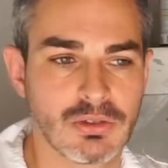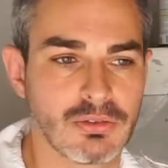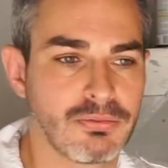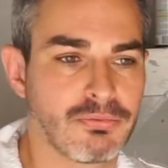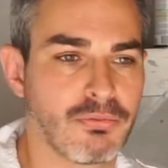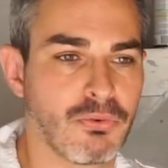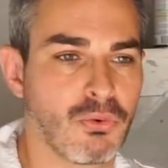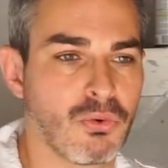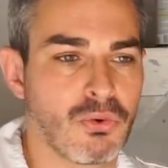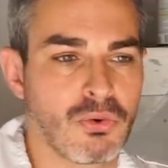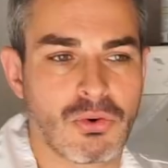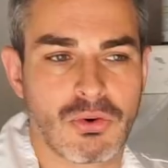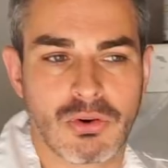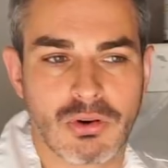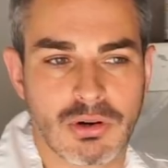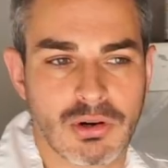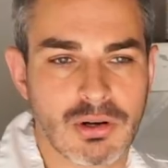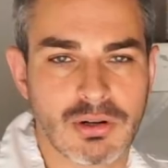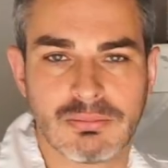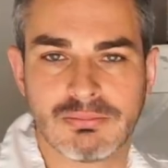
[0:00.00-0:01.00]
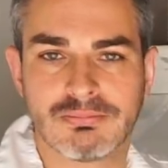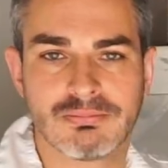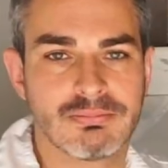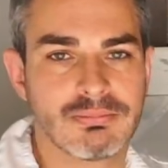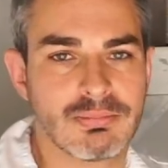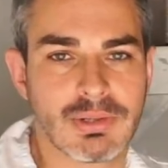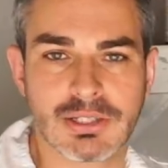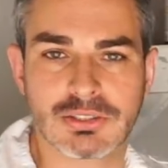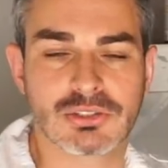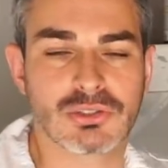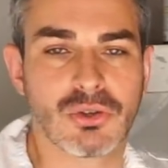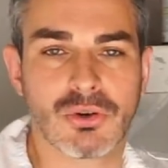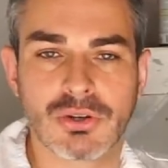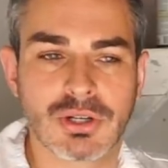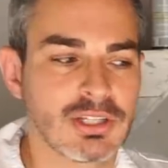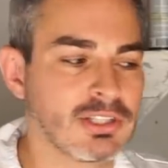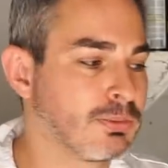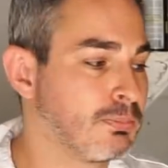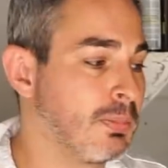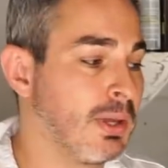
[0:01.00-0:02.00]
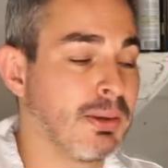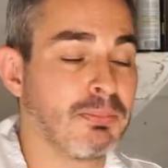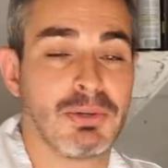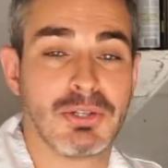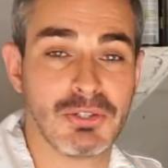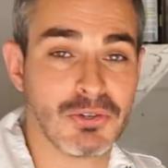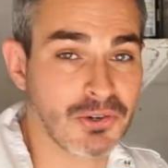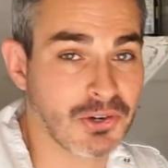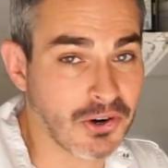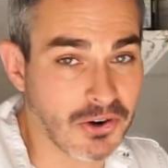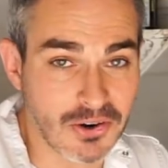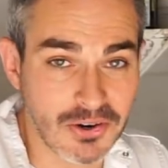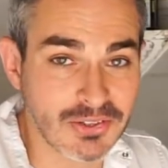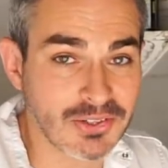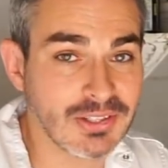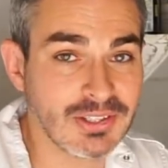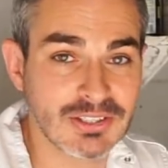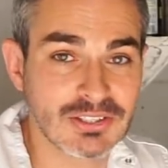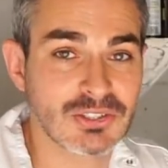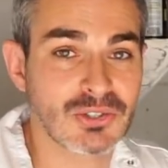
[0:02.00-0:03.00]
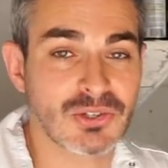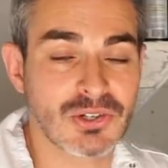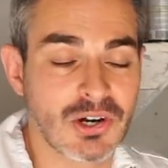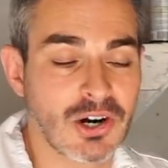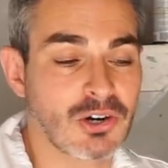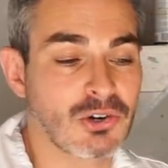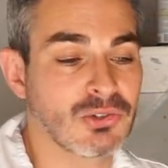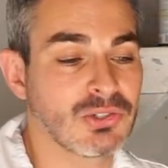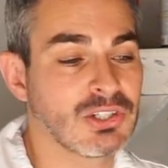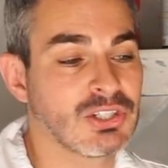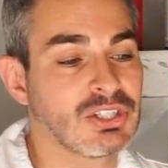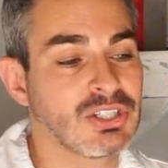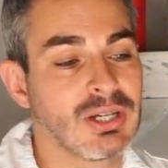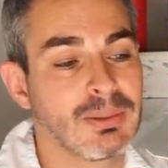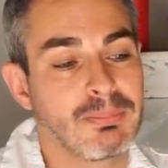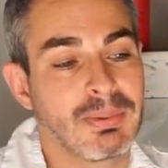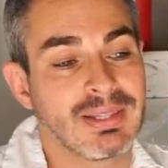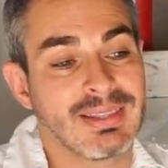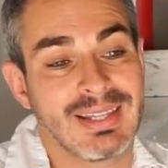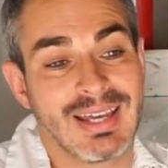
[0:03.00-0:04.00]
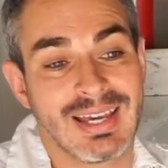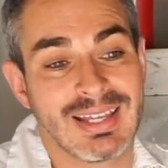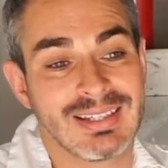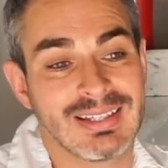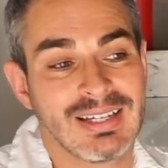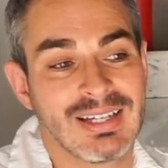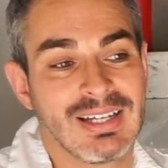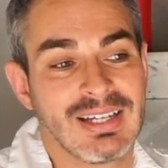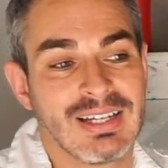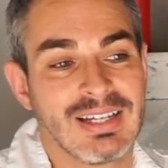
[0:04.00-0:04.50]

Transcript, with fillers: for as long as maybe your car lease or car ownership and then